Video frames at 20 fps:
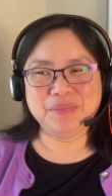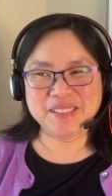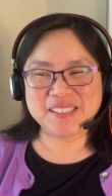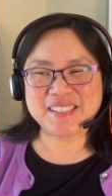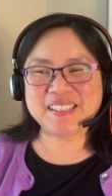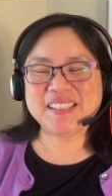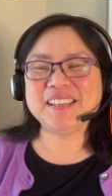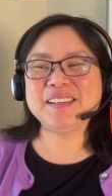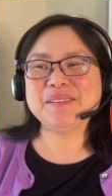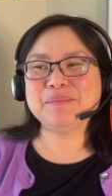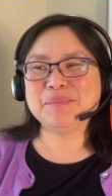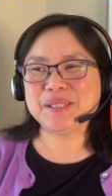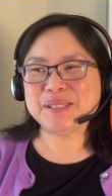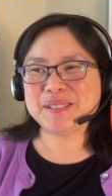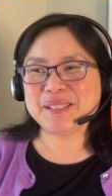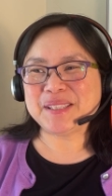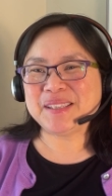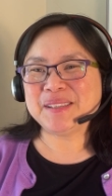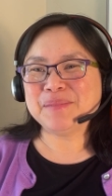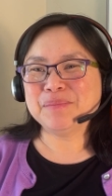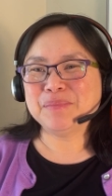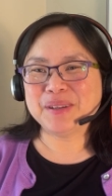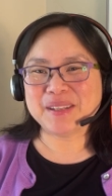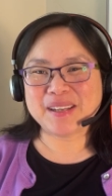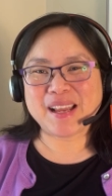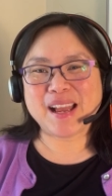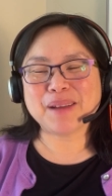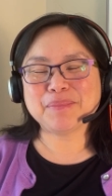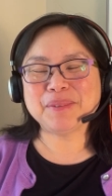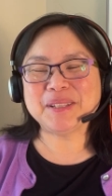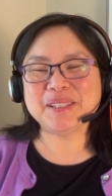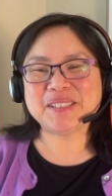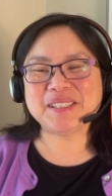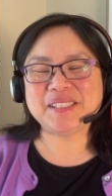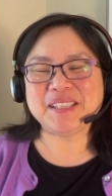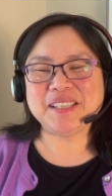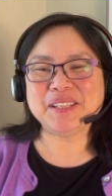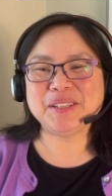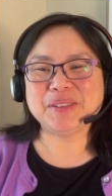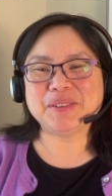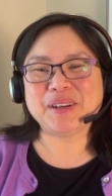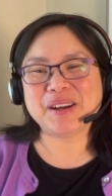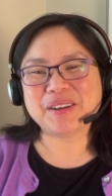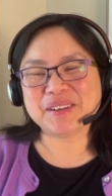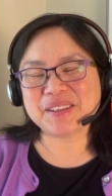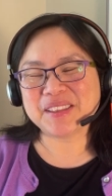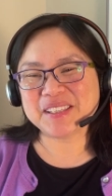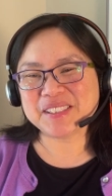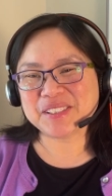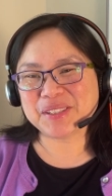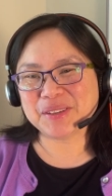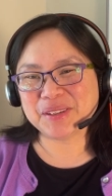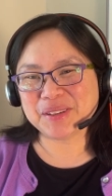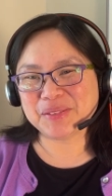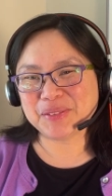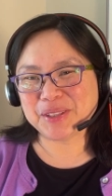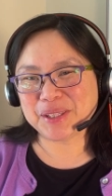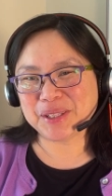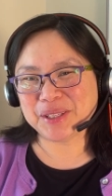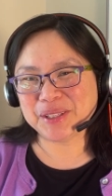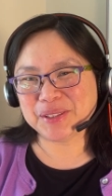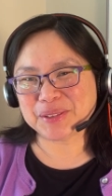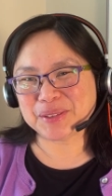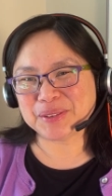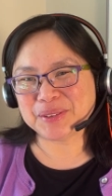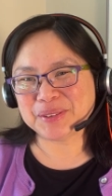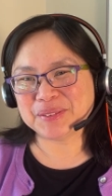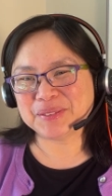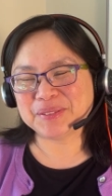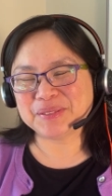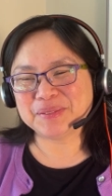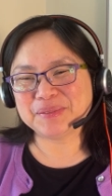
Busy, busy, but happy to see you. How are things going with you?